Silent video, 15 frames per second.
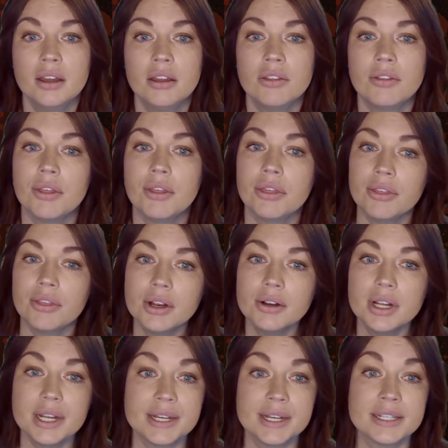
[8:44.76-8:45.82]
The
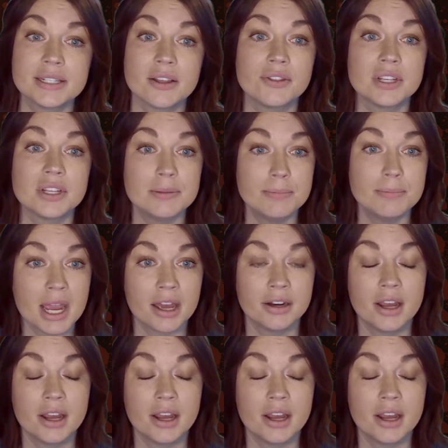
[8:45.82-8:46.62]
theory is that this man